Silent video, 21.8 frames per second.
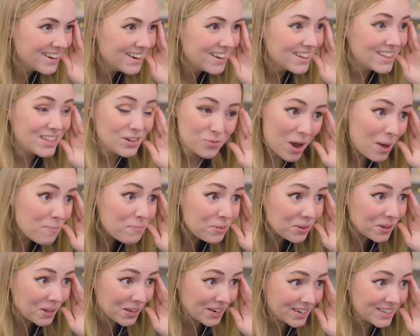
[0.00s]
the
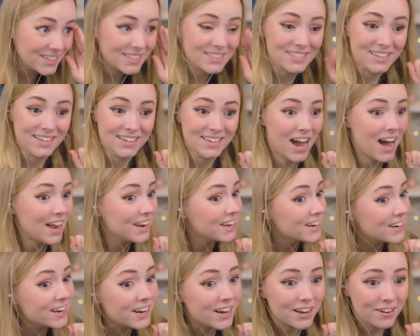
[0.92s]
weapon is not
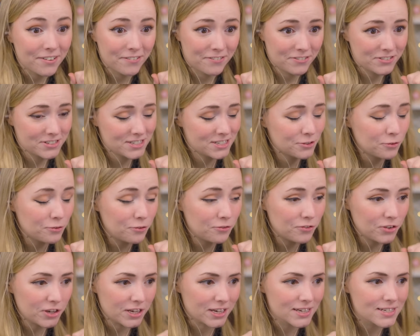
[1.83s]
enough to
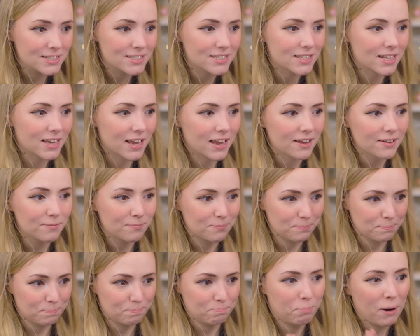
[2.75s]
fix the
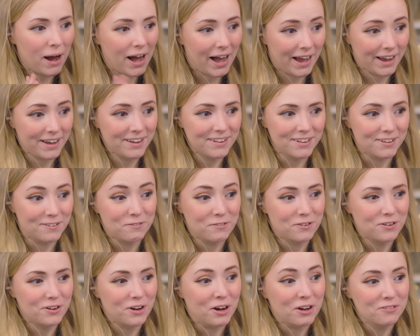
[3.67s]
pile
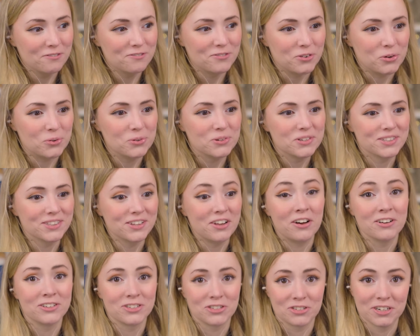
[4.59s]
of unfolded
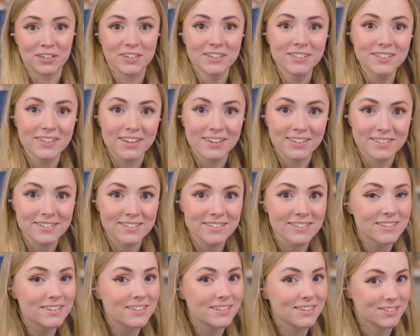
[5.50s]
laundry that
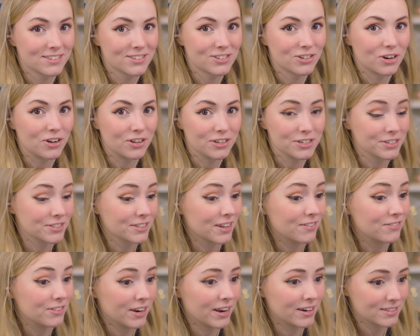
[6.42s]
is the Astrologer
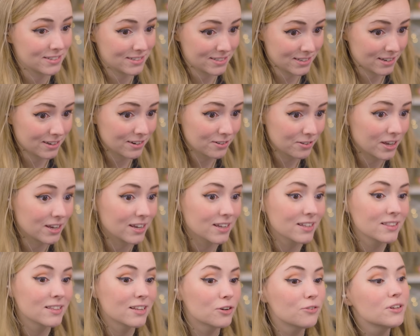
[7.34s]
level 90 set. Okay,
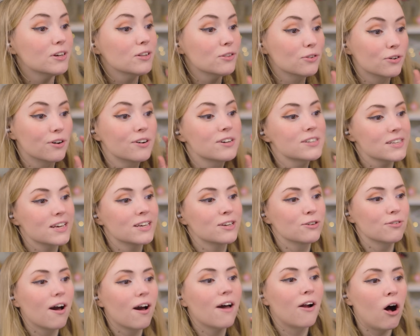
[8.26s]
it literally looks like
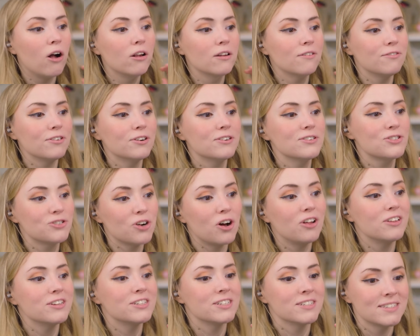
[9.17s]
you all of your
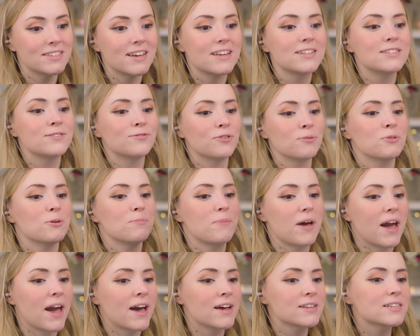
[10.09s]
Astrologer sets from the
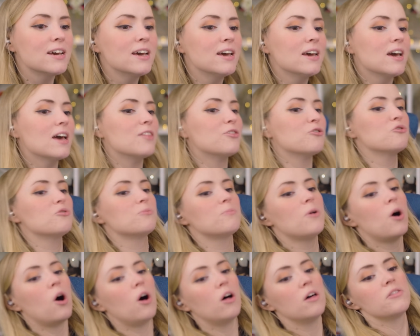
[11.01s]
past and threw them
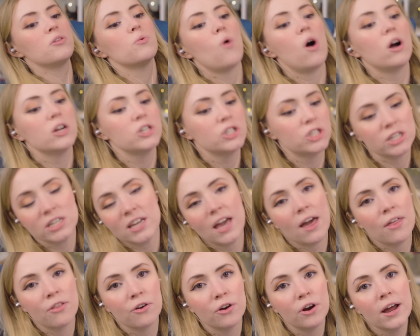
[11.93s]
all in the wash
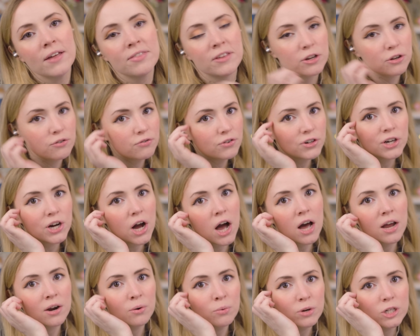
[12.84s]
together, and then you
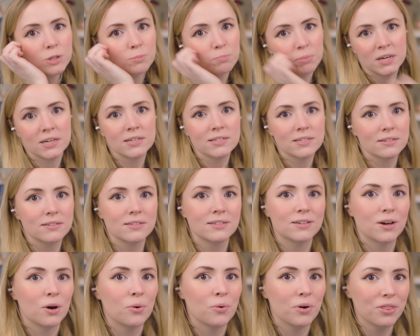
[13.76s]
forgot which pieces
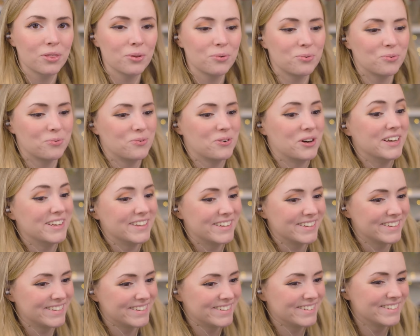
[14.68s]
go with the what.
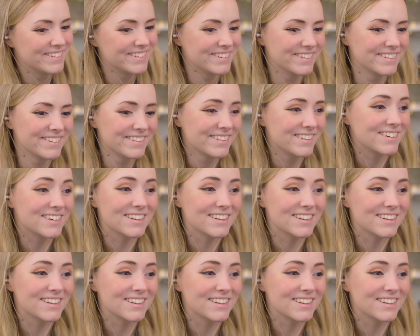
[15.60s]
Like,